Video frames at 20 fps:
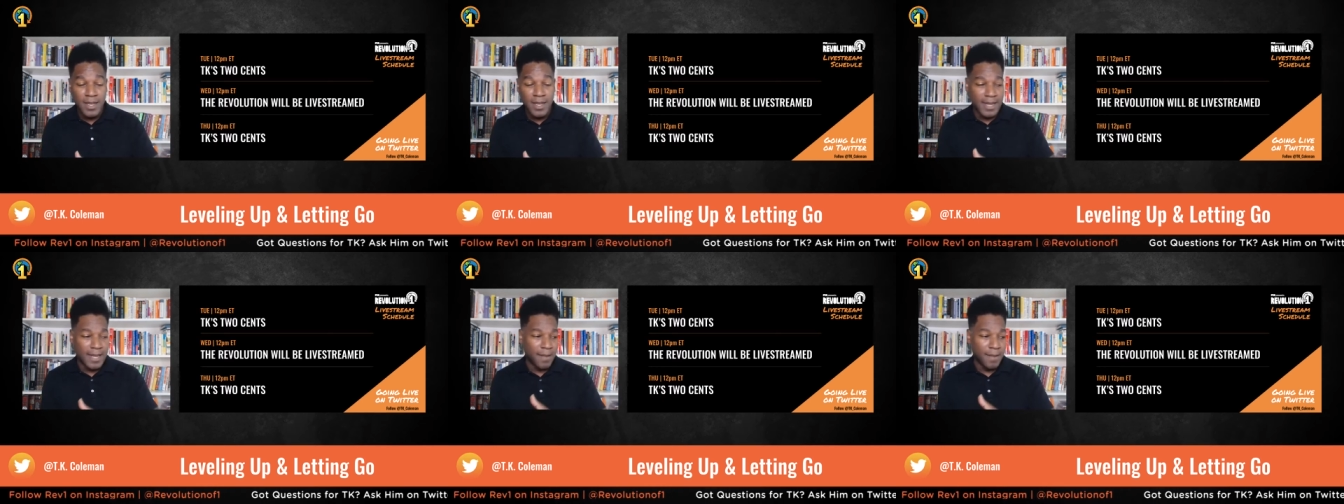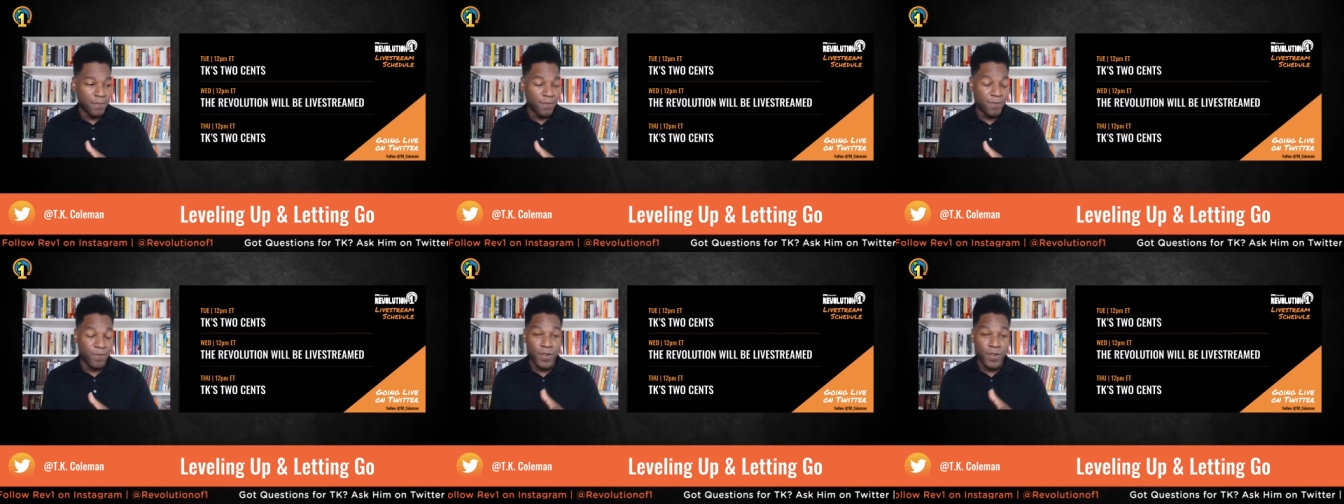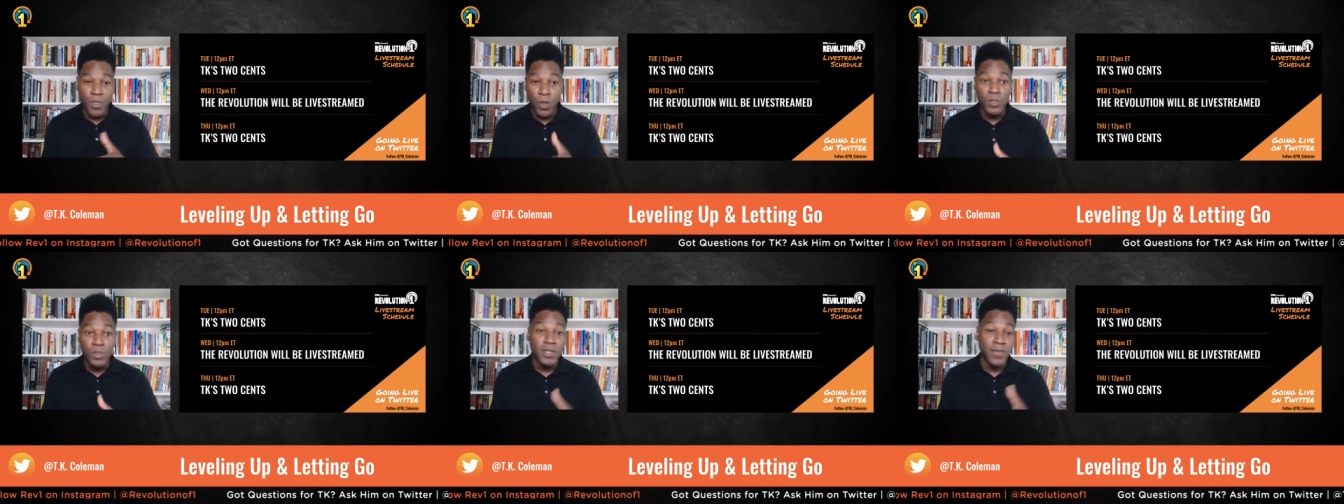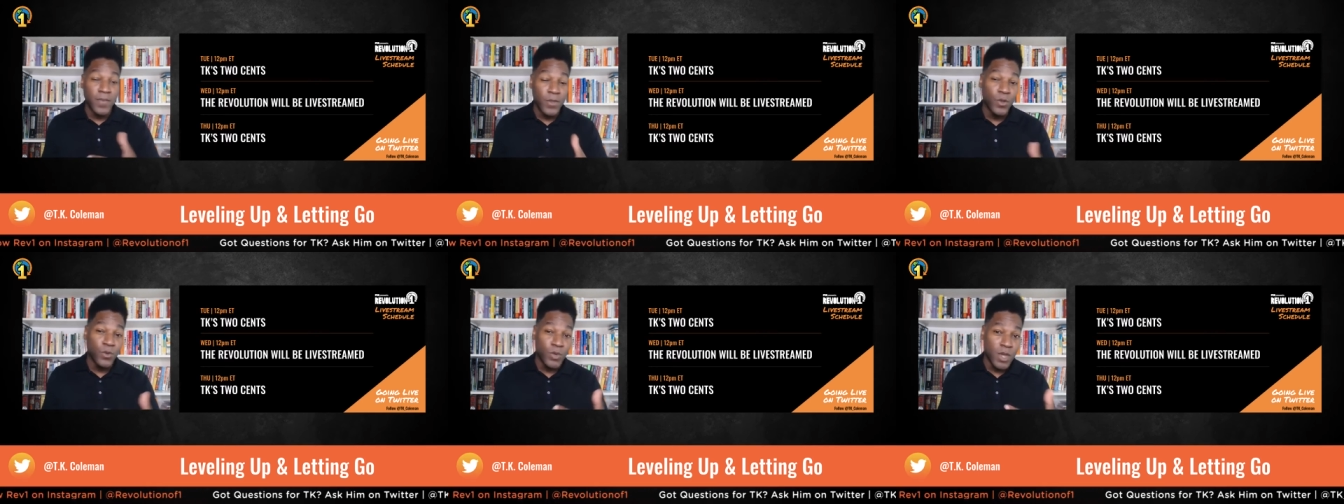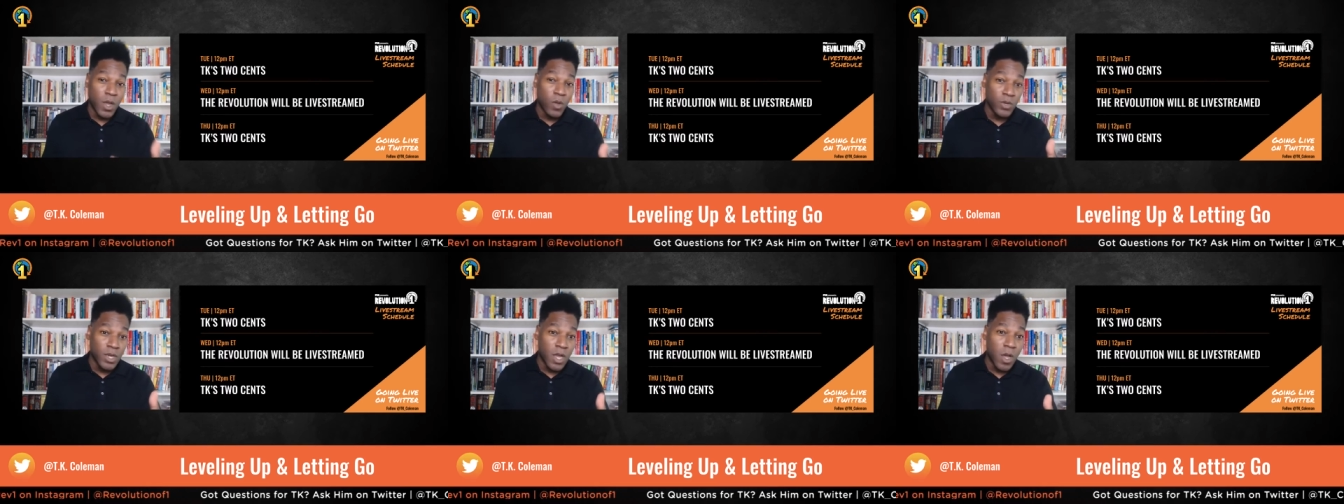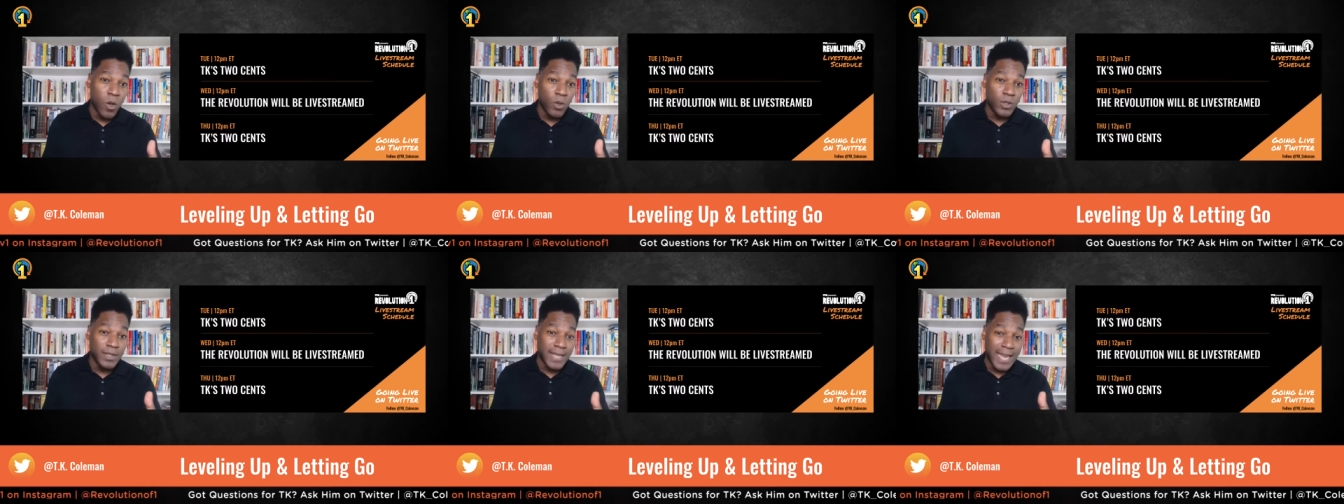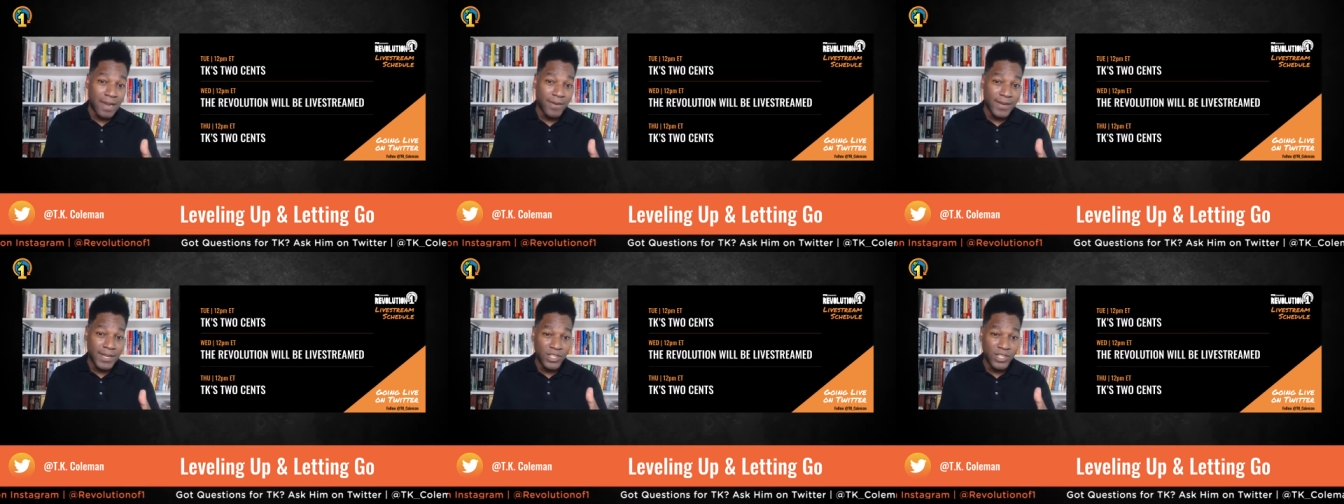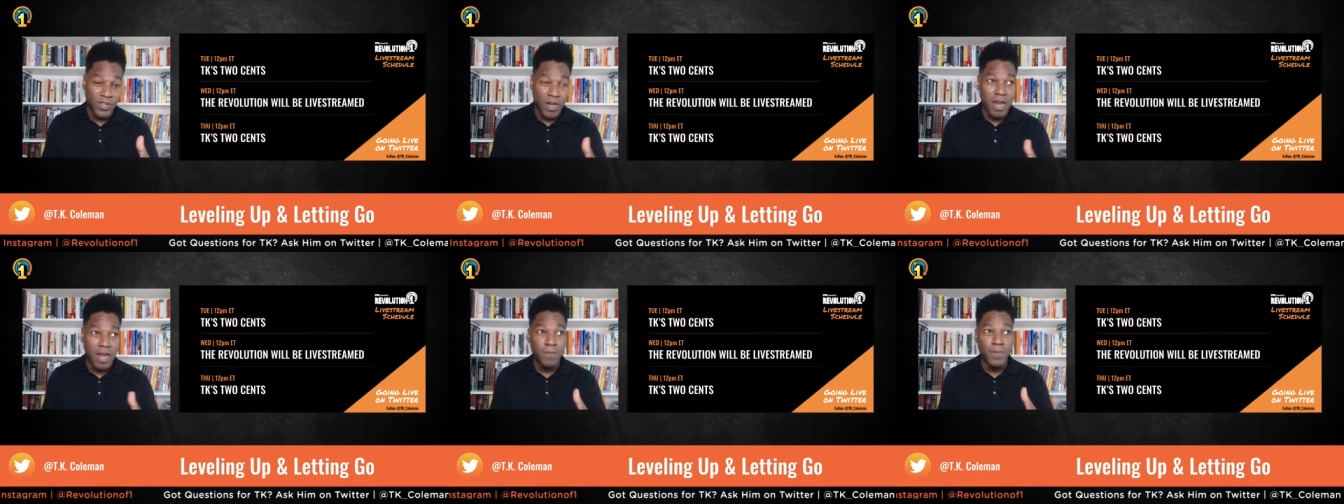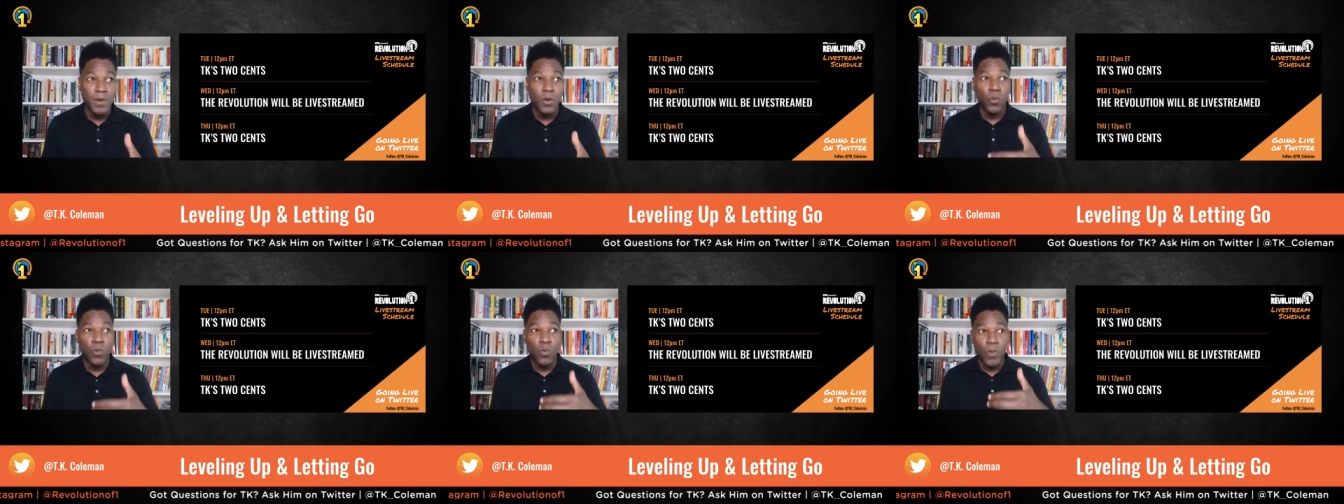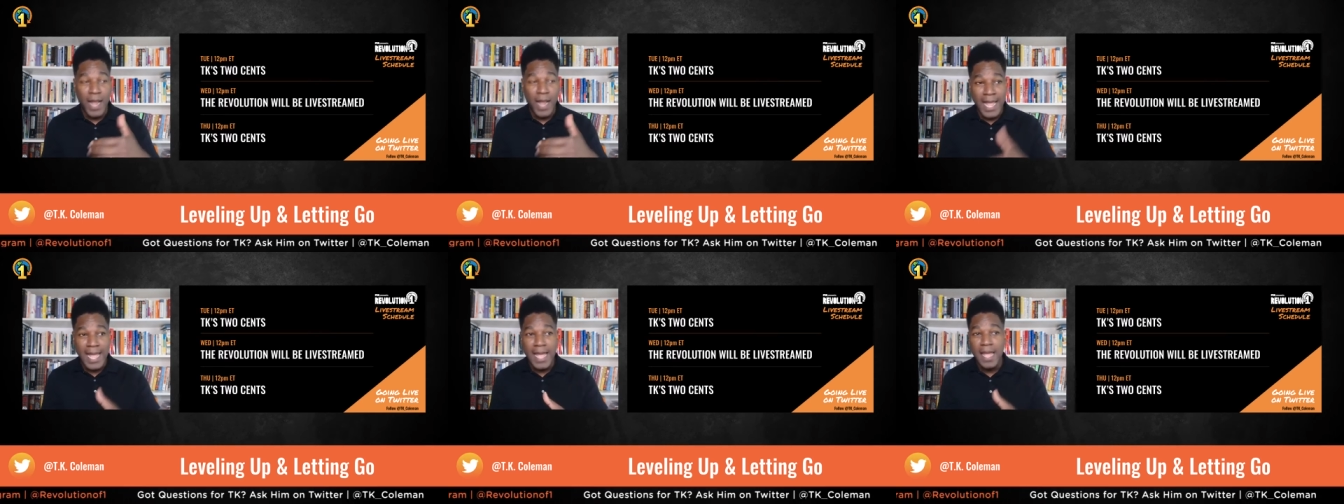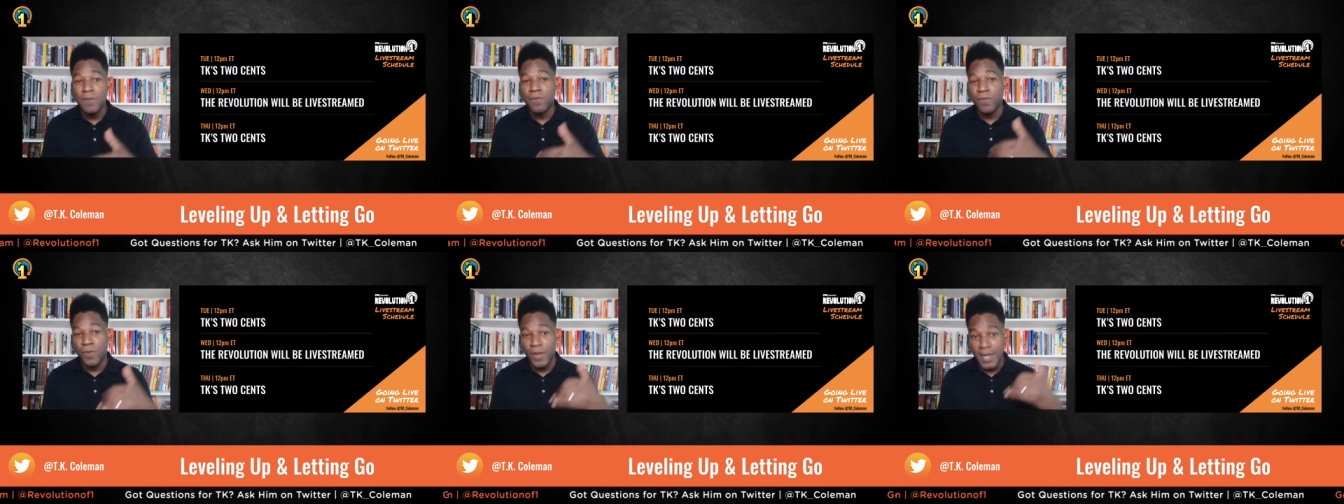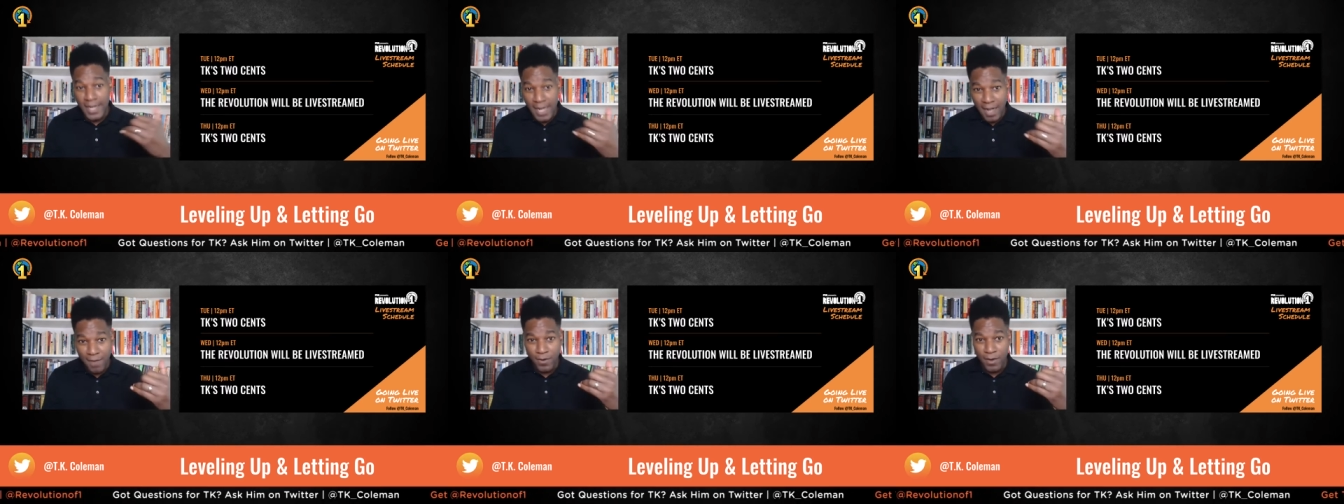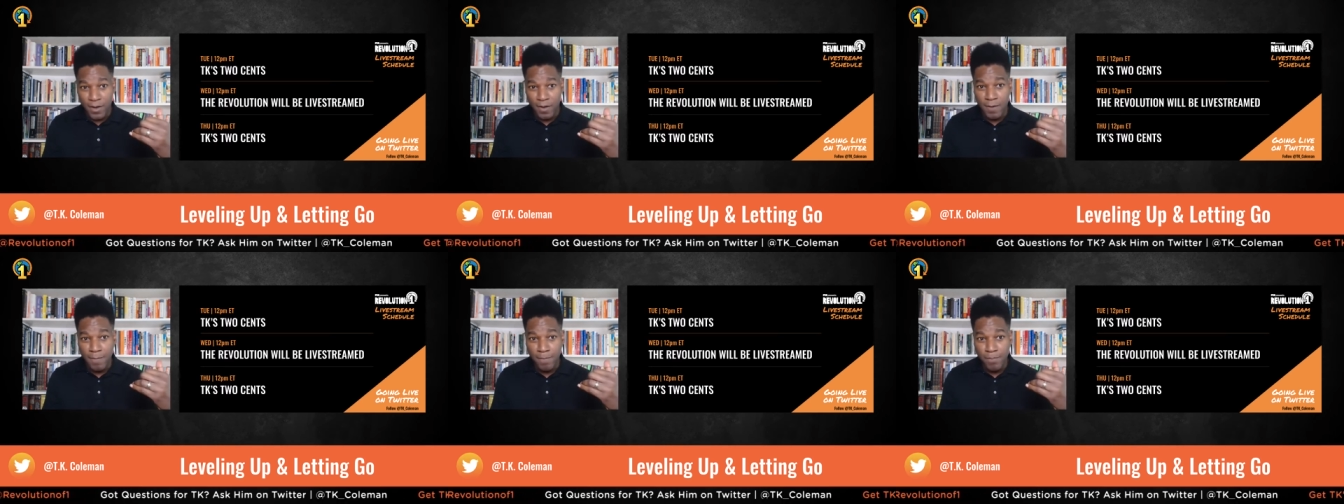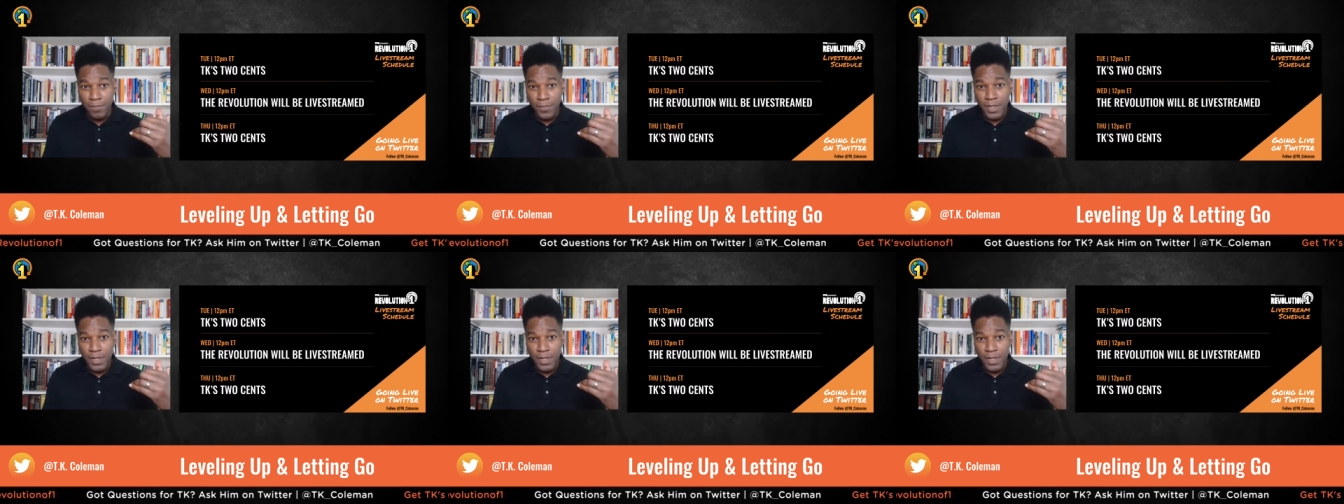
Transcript: Um, for those of you who don't know, Larry Sharpe ran for governor,